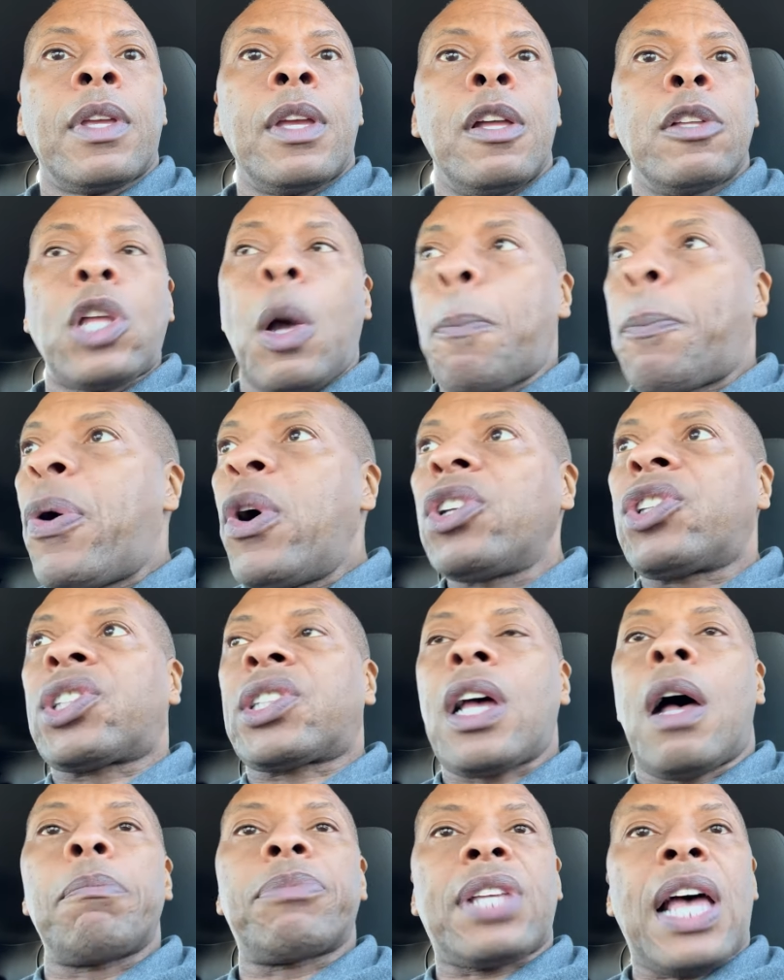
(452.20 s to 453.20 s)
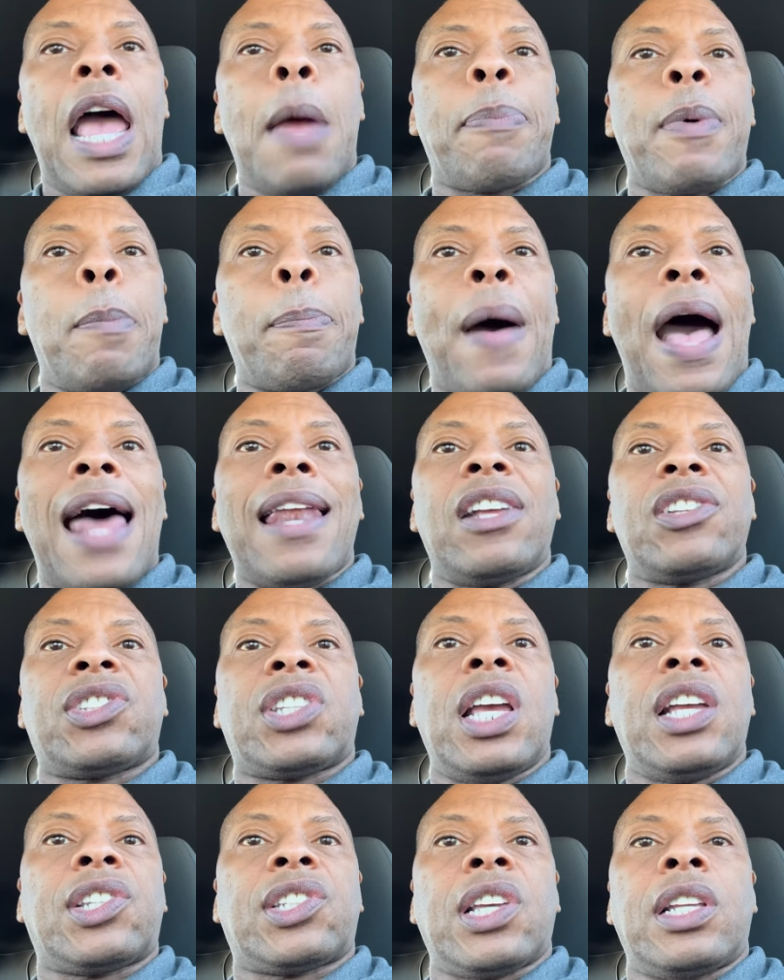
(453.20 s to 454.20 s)
to push some type of
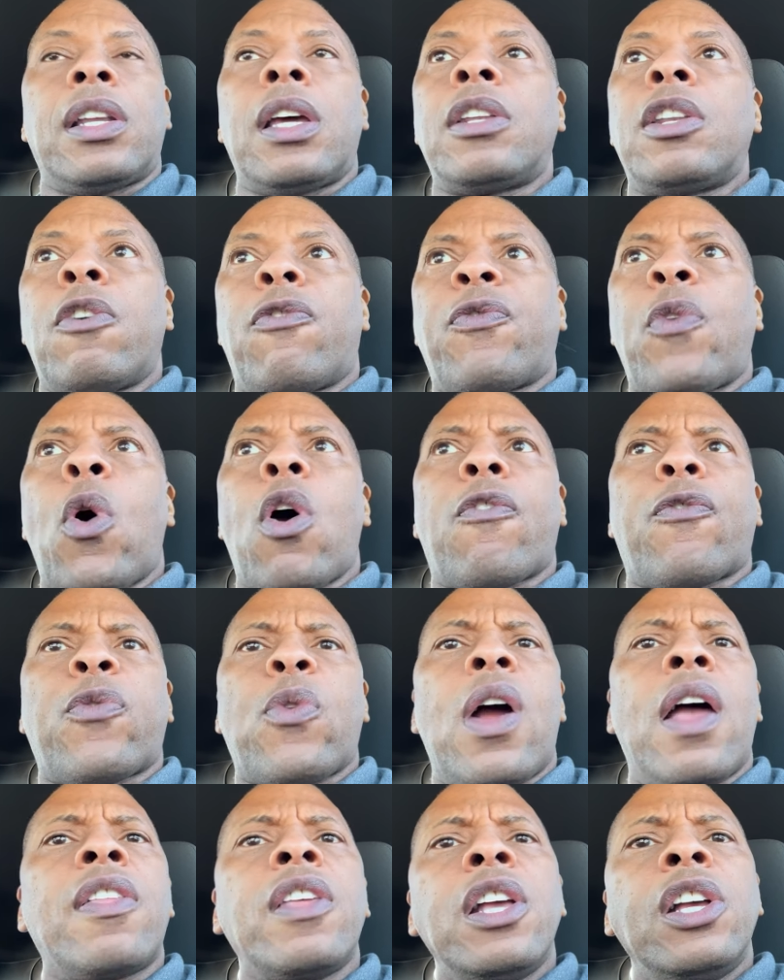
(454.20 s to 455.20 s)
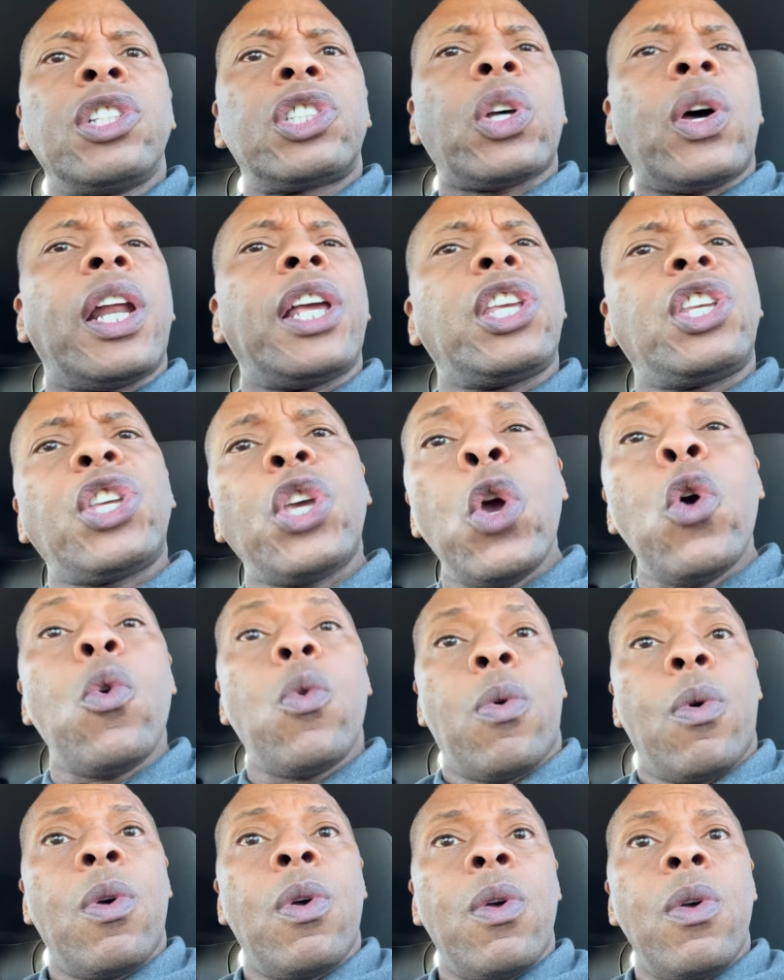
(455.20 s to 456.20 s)
politician in the forefront so that you
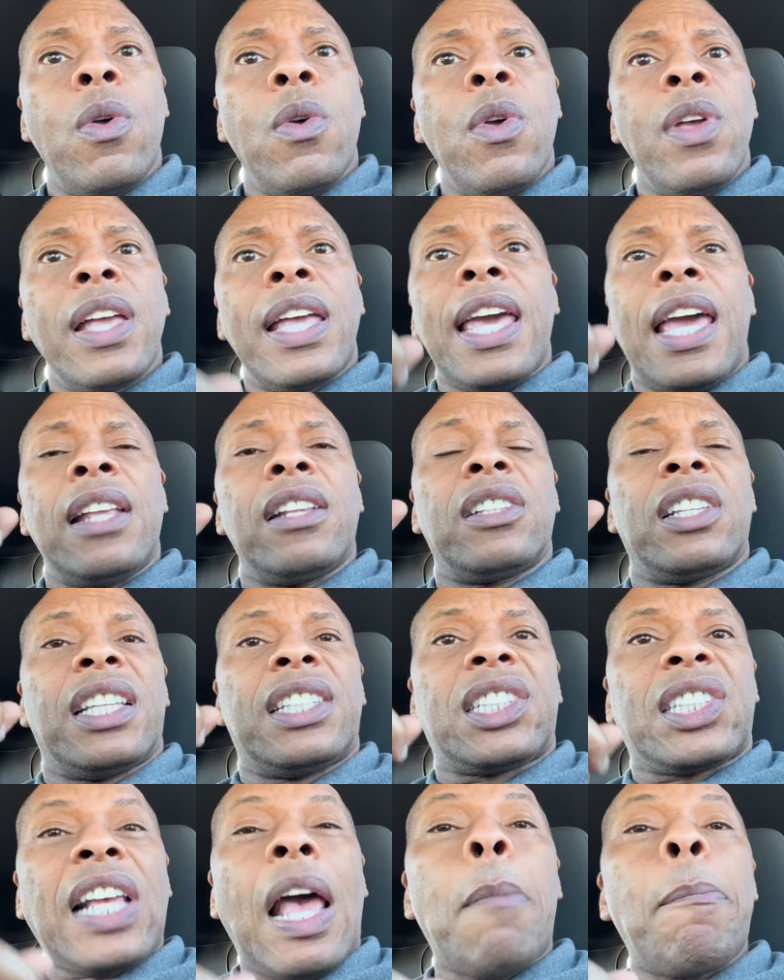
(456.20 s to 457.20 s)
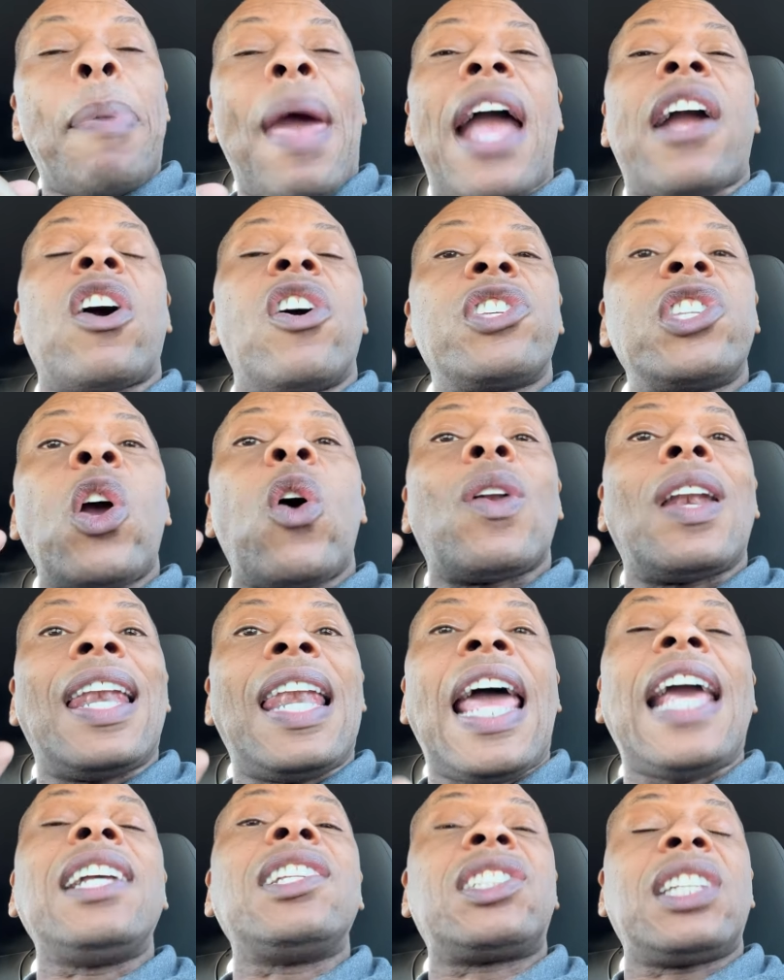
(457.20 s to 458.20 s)
can sit back on your
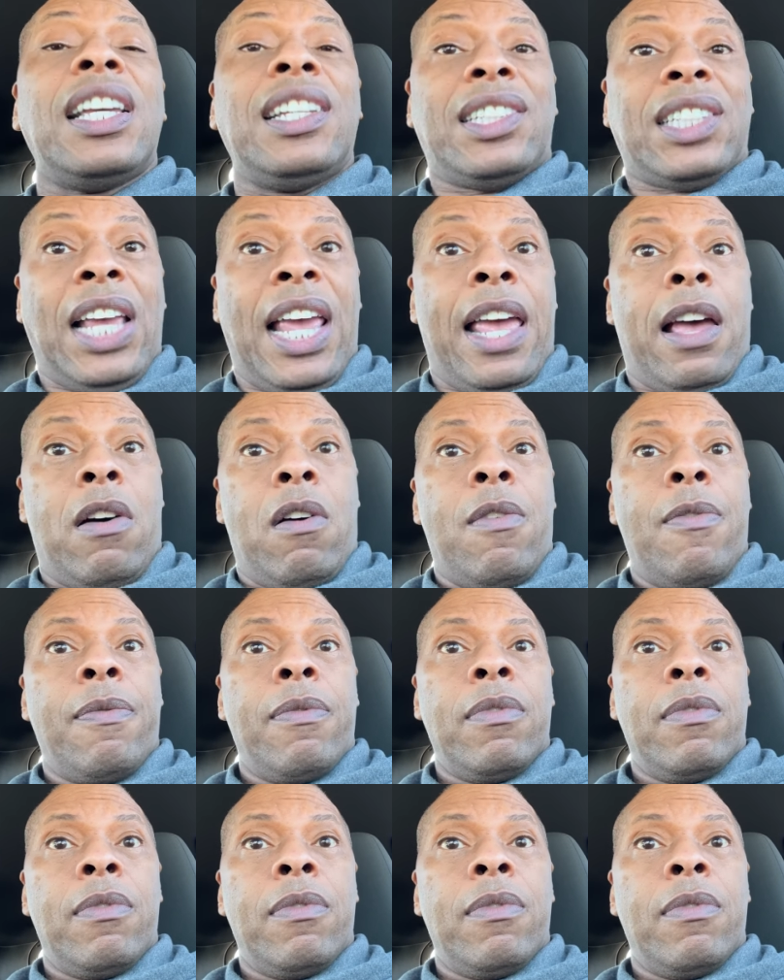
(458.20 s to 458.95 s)
lazy tail